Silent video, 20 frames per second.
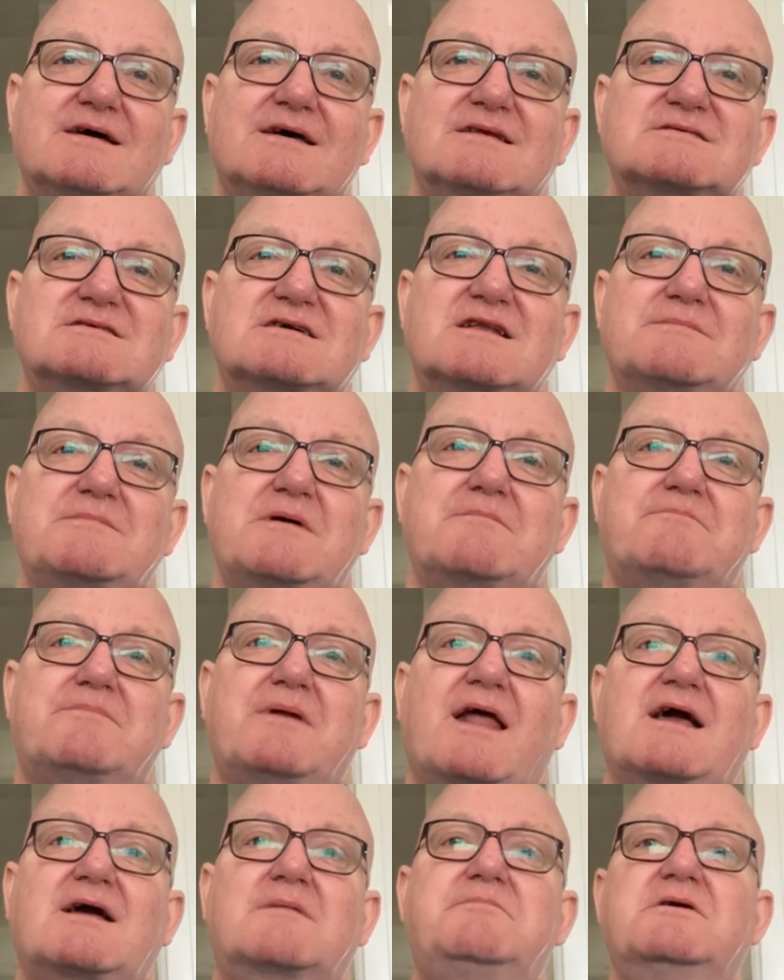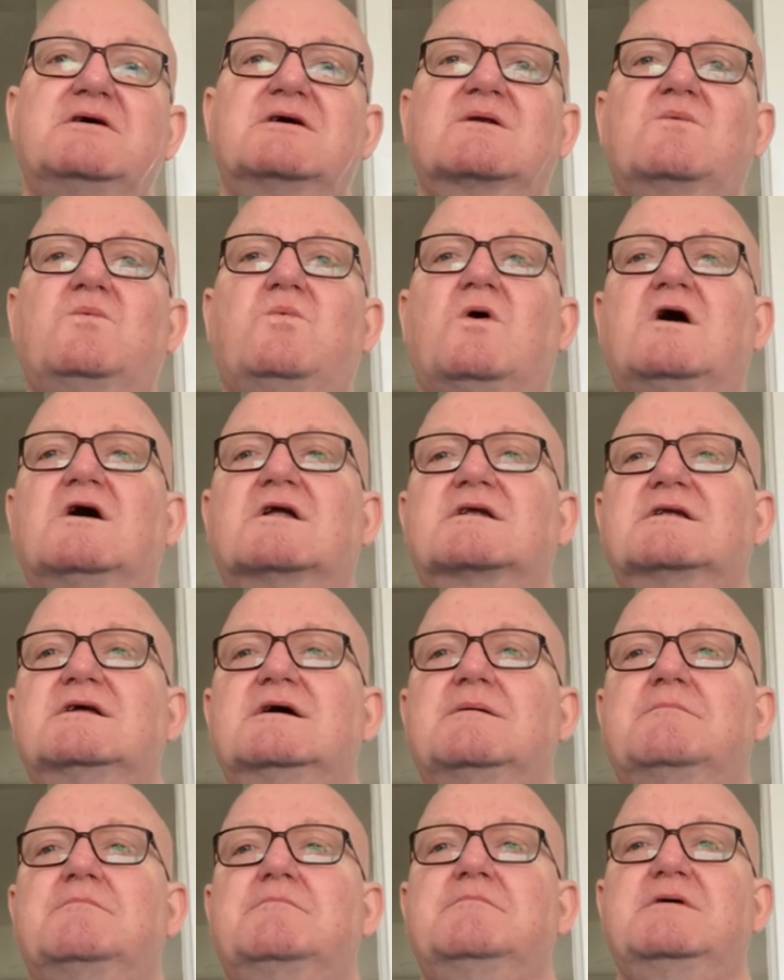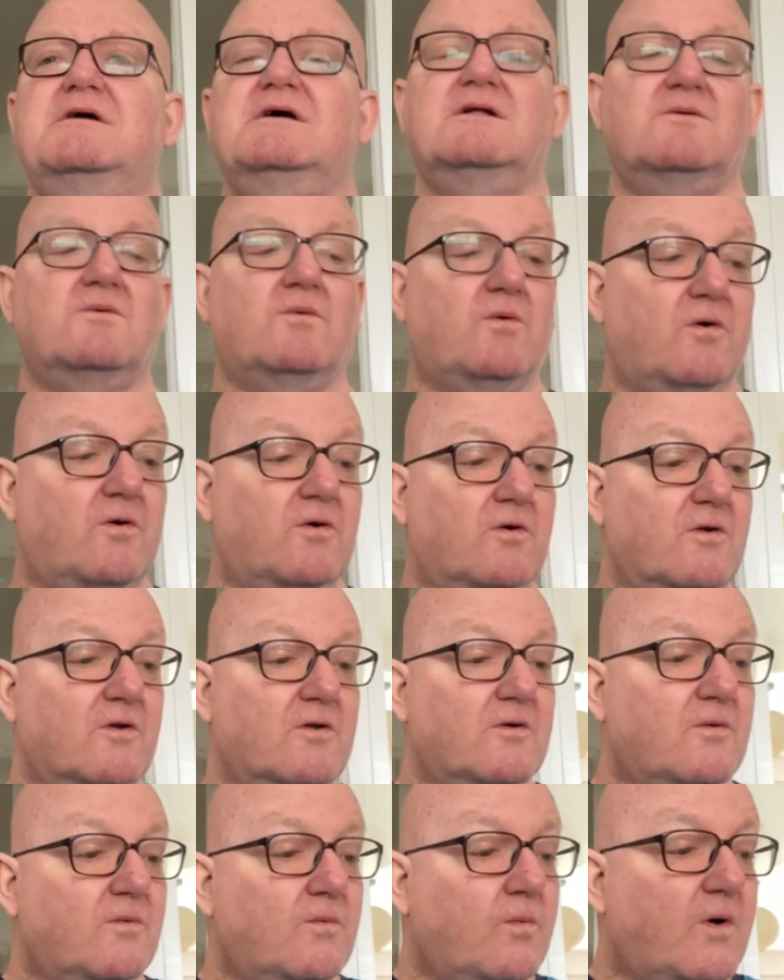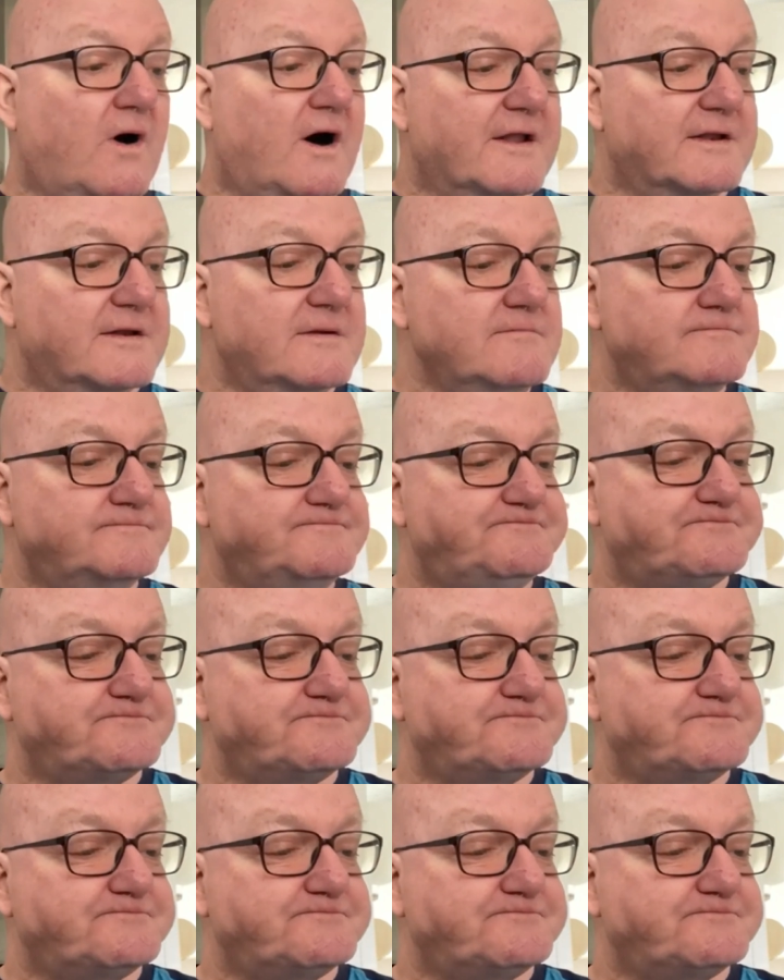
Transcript: It's going to be Blackburn 1, Millwall 1.